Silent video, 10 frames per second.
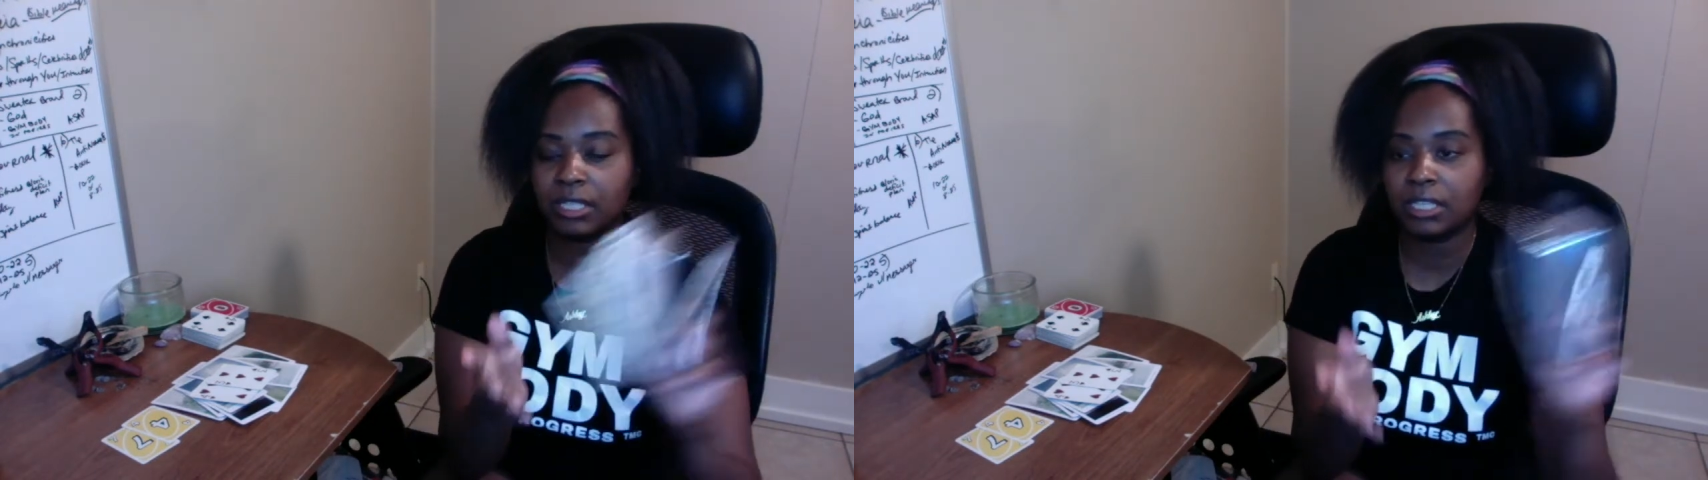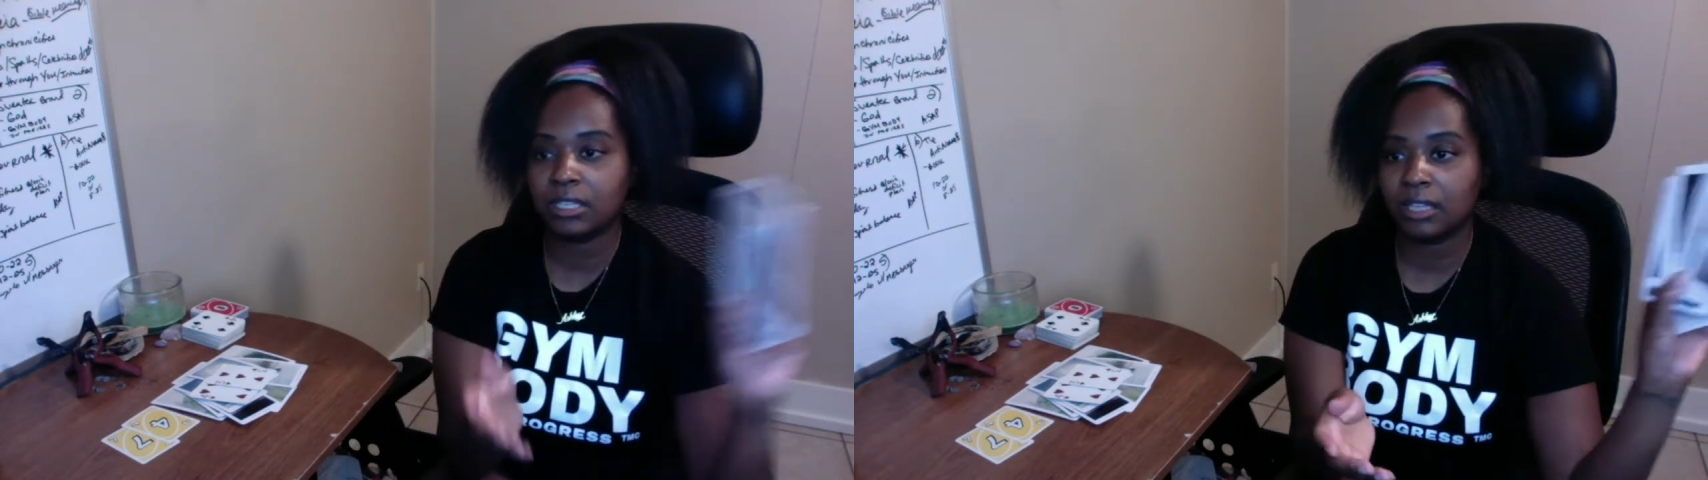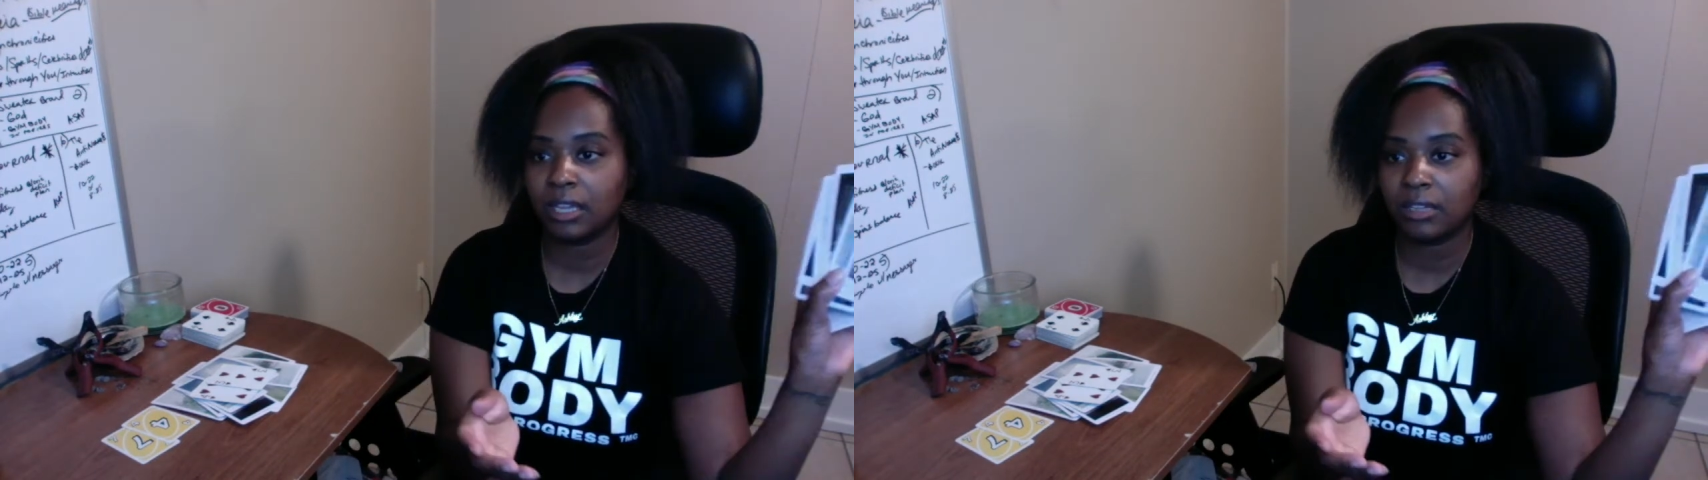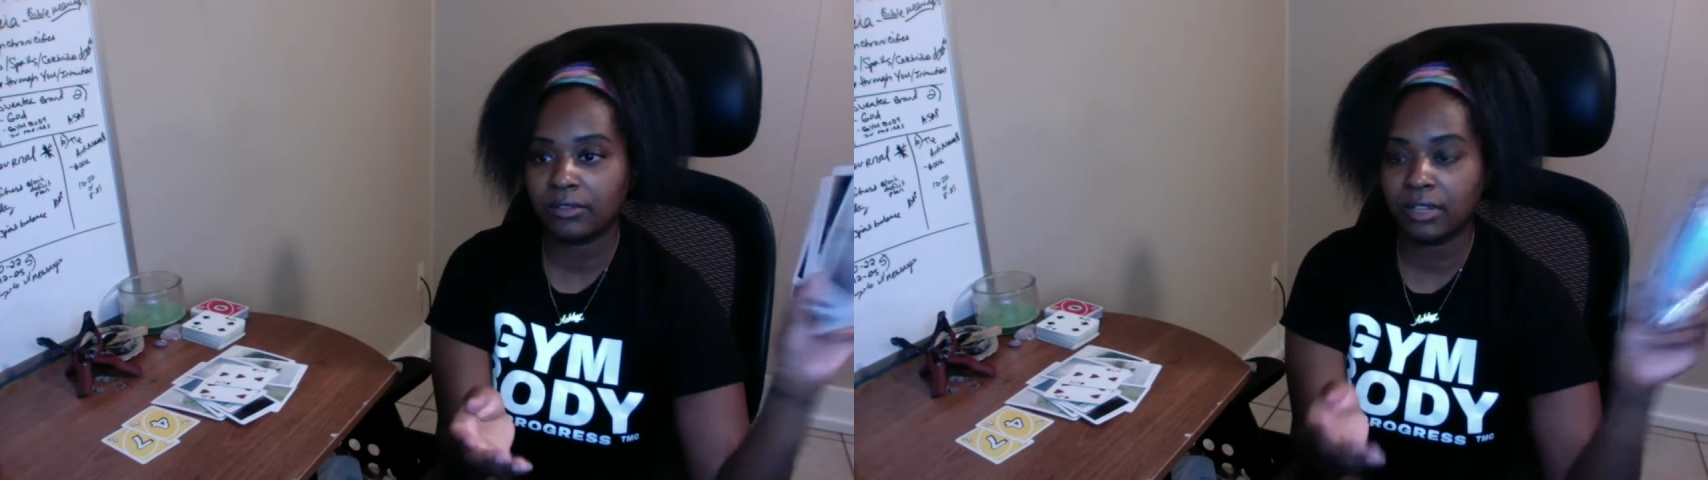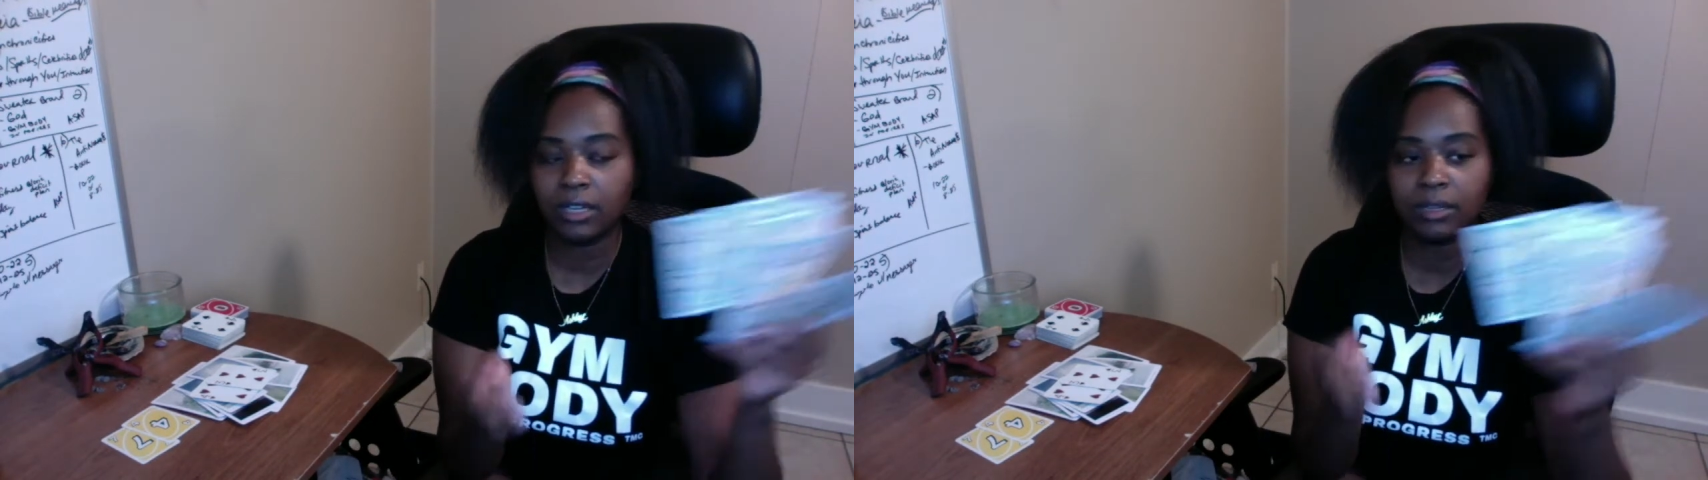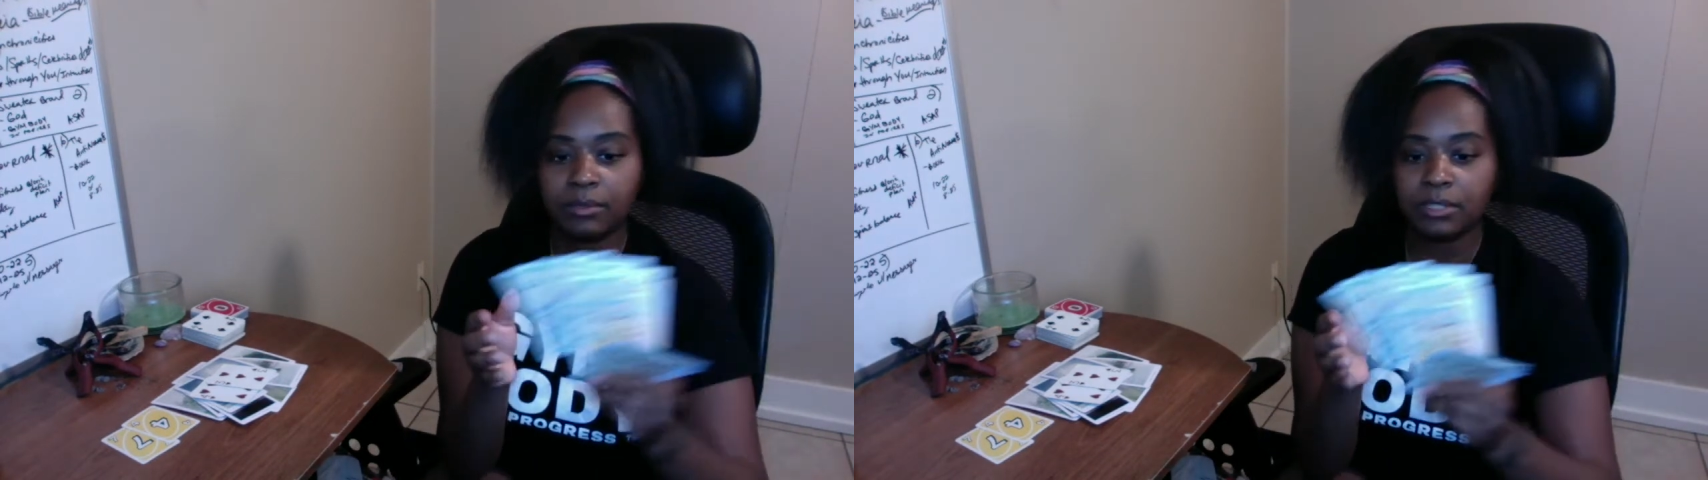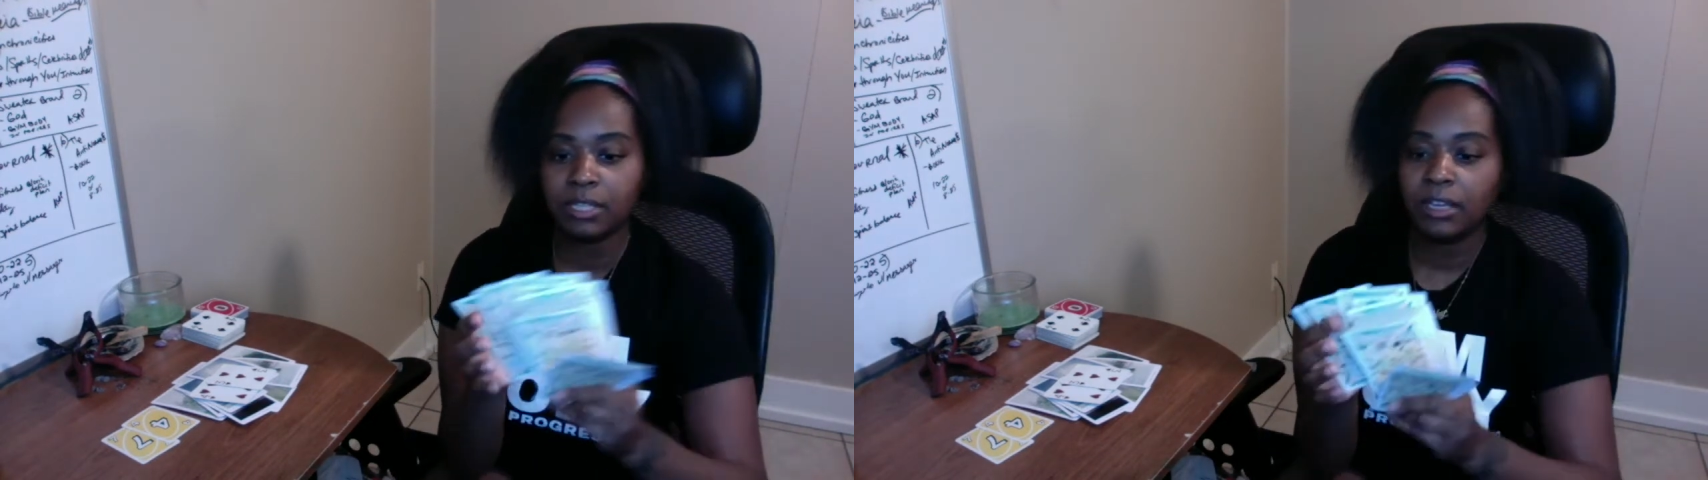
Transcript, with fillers: and the Knight of Cups.